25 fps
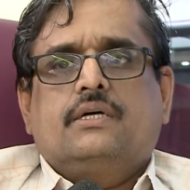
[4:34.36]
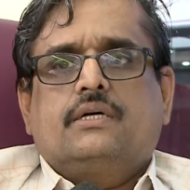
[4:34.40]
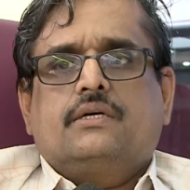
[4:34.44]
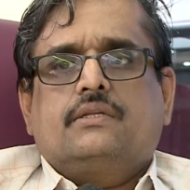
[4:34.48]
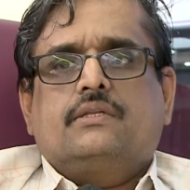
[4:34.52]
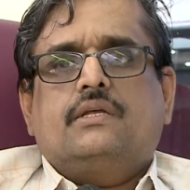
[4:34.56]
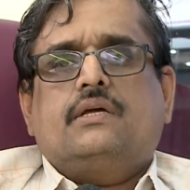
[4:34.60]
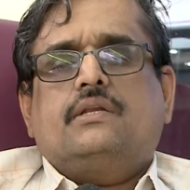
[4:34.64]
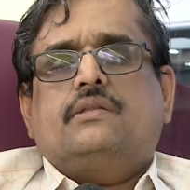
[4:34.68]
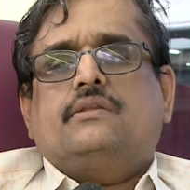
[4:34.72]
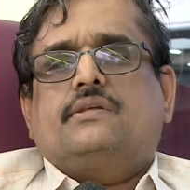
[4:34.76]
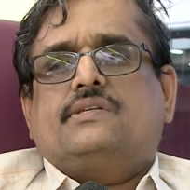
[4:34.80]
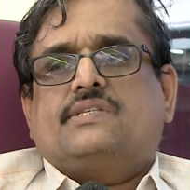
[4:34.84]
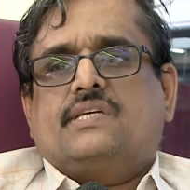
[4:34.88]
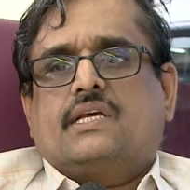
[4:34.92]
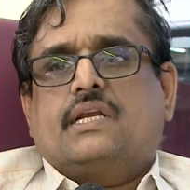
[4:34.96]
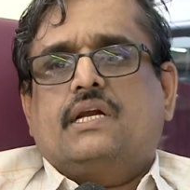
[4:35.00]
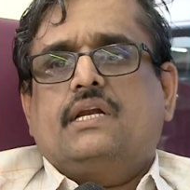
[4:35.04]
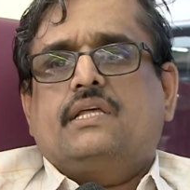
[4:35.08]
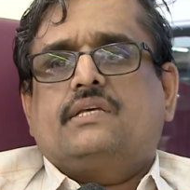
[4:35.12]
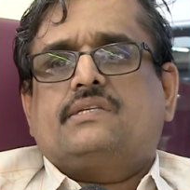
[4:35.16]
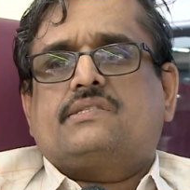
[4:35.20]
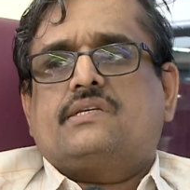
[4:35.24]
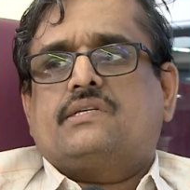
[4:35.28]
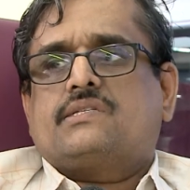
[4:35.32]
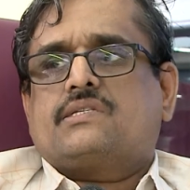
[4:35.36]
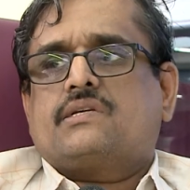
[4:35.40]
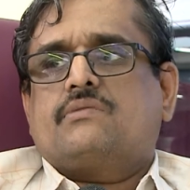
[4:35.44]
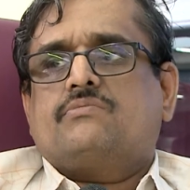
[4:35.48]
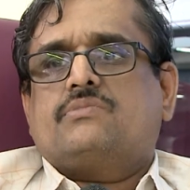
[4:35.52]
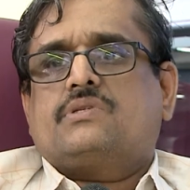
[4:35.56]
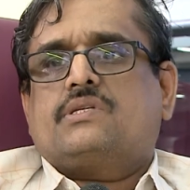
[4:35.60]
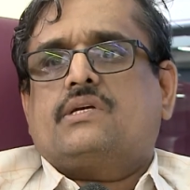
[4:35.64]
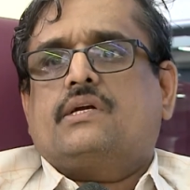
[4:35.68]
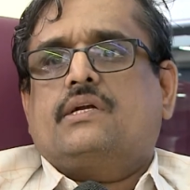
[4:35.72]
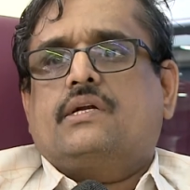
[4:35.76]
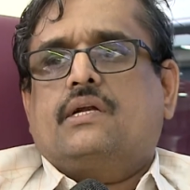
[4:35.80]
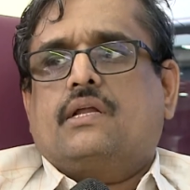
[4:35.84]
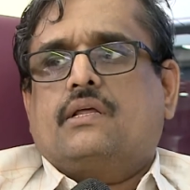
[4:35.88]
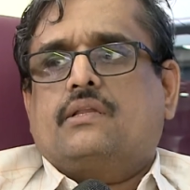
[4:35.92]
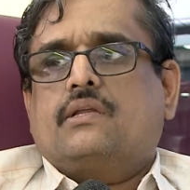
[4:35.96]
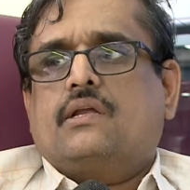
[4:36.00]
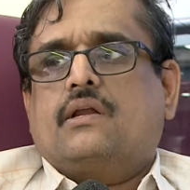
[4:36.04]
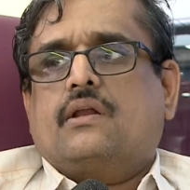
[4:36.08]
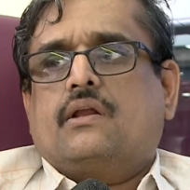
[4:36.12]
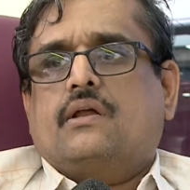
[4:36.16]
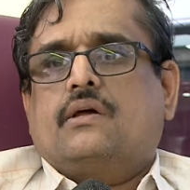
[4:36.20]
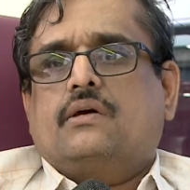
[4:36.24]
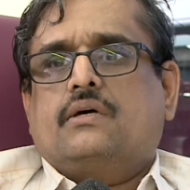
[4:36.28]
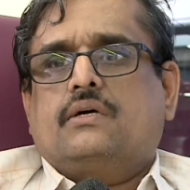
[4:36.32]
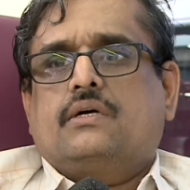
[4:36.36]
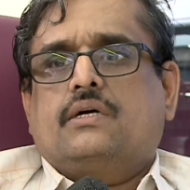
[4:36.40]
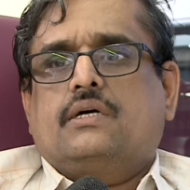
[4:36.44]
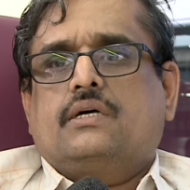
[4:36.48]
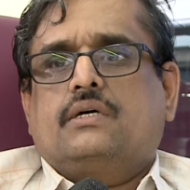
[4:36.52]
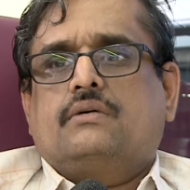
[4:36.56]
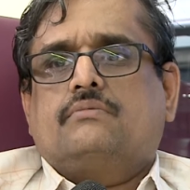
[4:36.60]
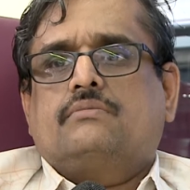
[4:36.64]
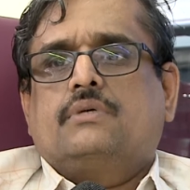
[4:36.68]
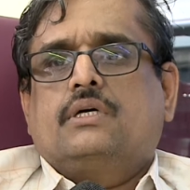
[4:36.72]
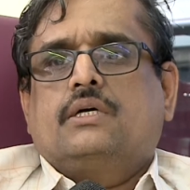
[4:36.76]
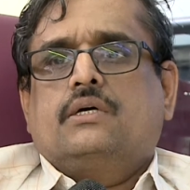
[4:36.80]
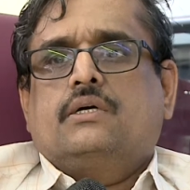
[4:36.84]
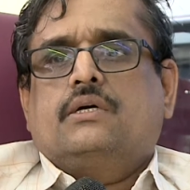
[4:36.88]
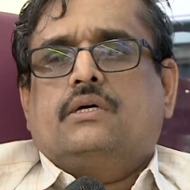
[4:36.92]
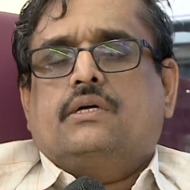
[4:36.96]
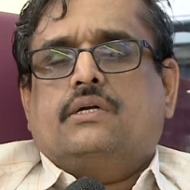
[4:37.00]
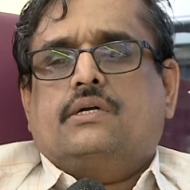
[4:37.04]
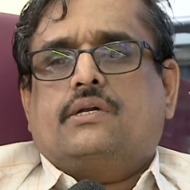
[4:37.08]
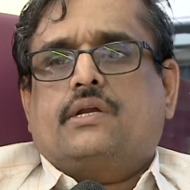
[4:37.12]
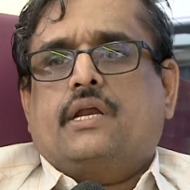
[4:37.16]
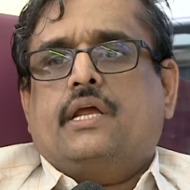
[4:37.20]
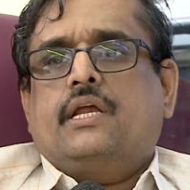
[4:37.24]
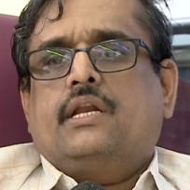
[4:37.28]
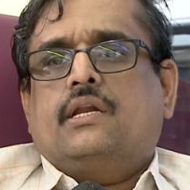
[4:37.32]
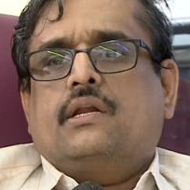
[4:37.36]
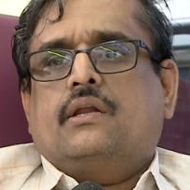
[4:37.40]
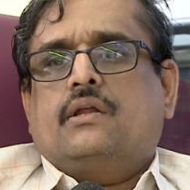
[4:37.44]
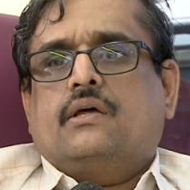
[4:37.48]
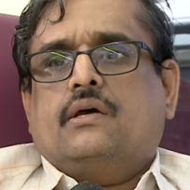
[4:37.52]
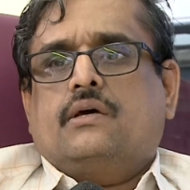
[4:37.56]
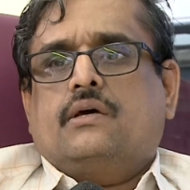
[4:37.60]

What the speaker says: Then the signaling systems and other train